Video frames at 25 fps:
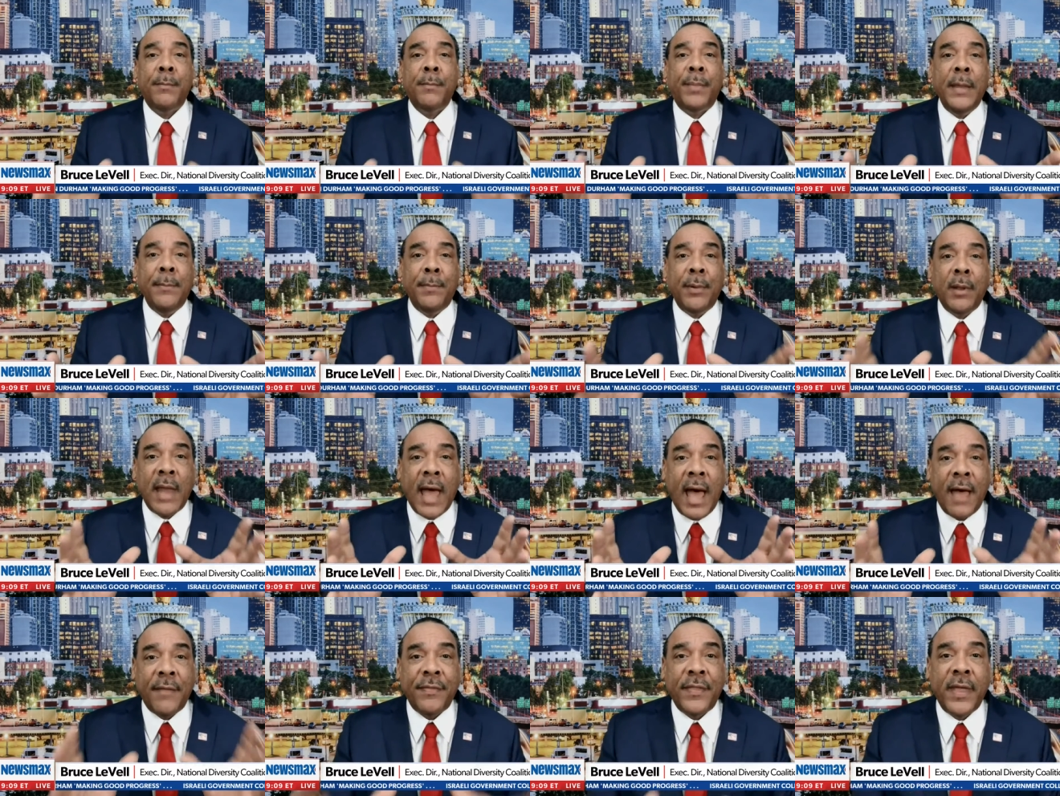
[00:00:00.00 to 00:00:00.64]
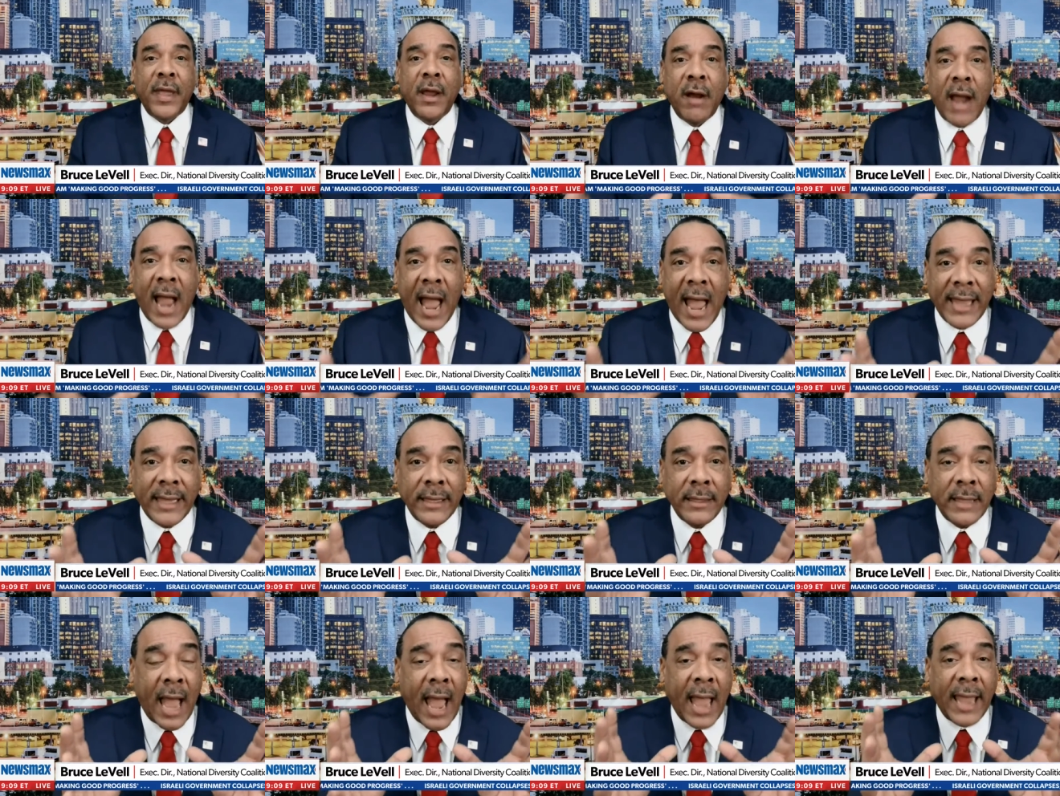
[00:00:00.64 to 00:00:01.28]
people out there,
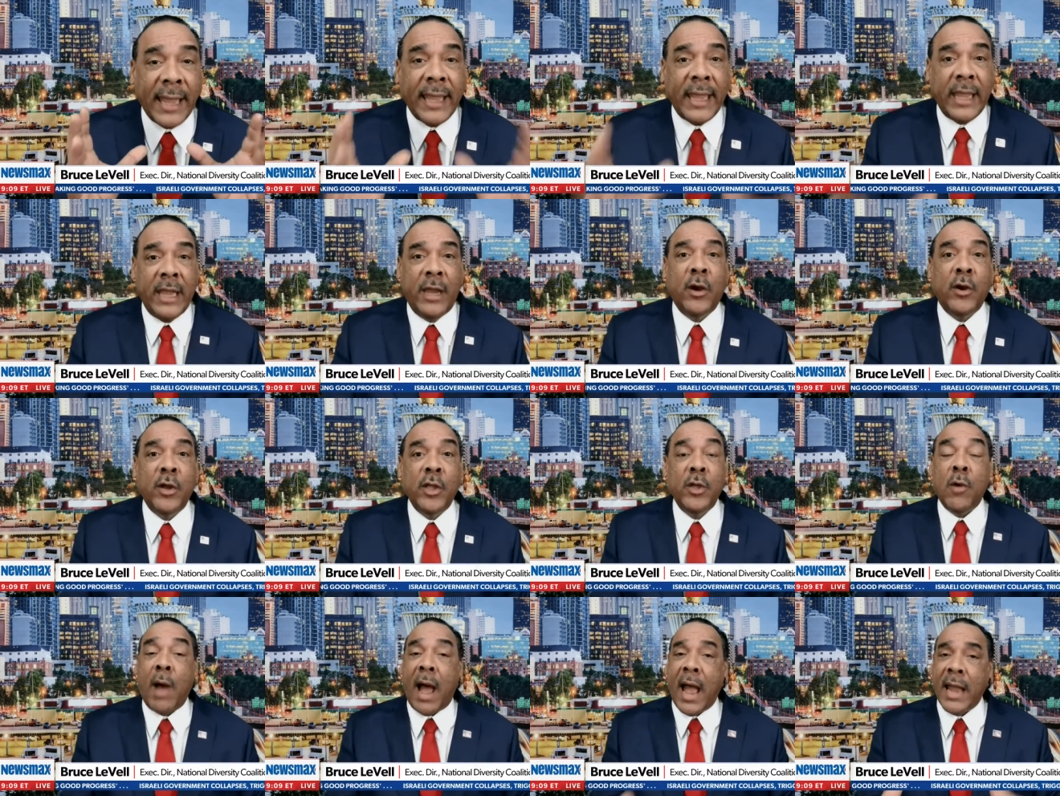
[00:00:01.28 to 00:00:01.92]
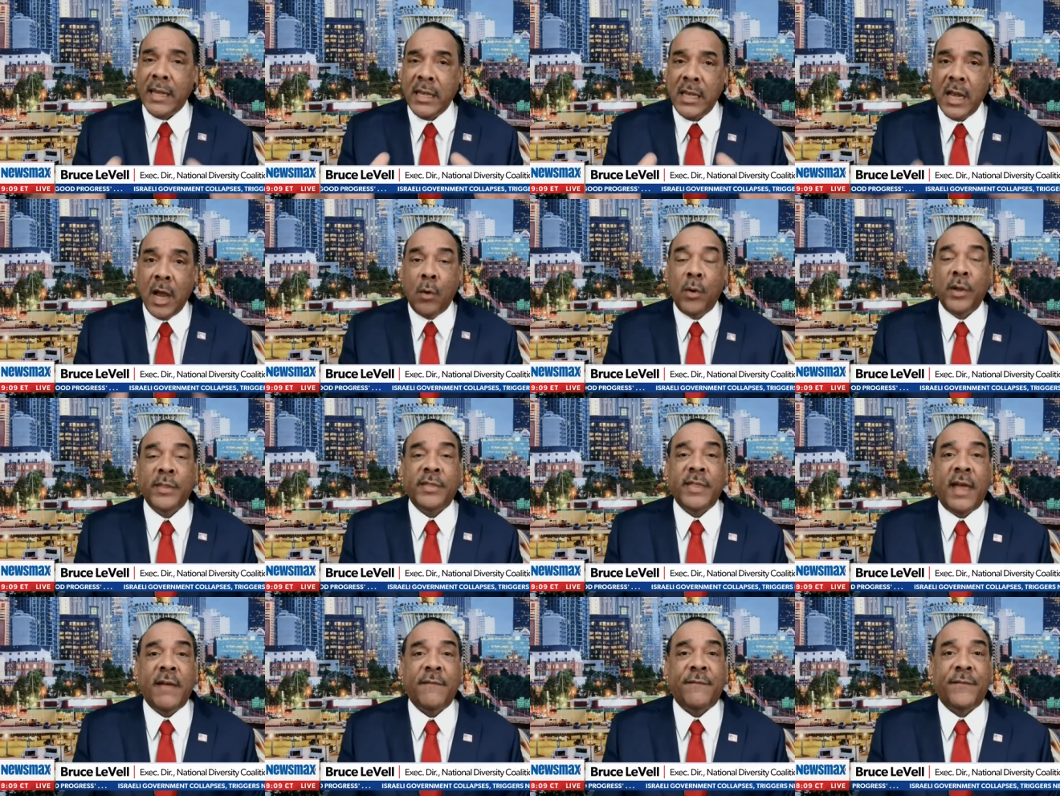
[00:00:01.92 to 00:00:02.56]
I, I hear you. I know
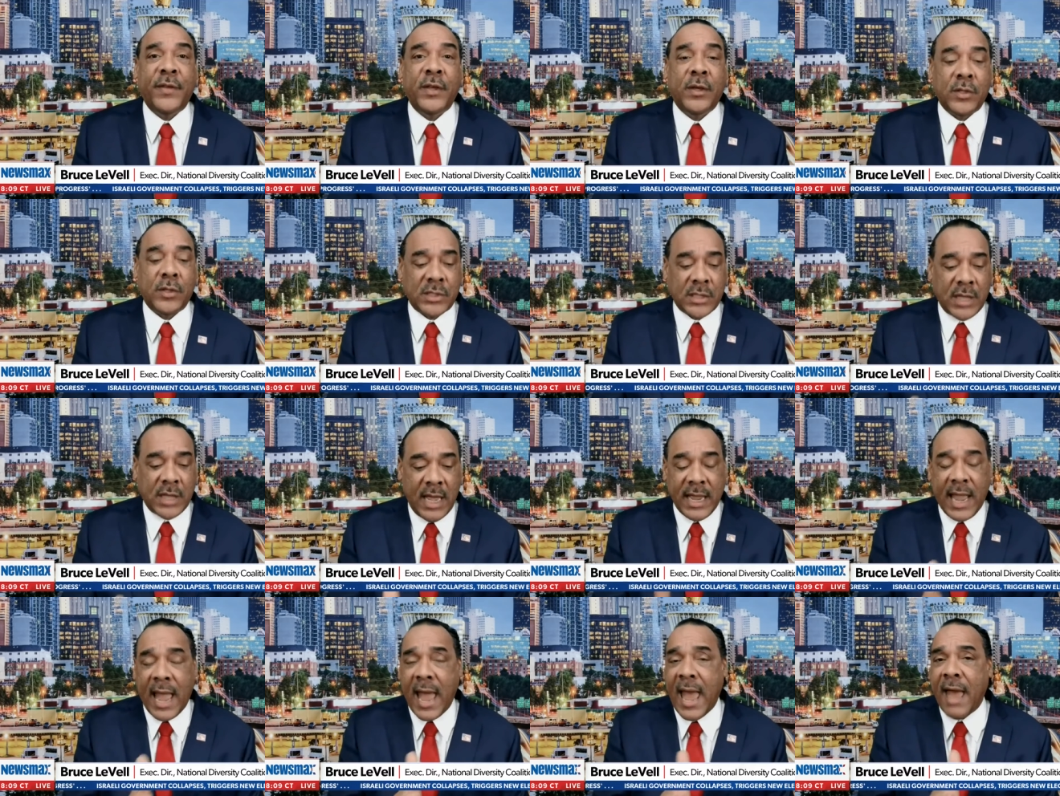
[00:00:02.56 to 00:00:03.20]
what that feels like.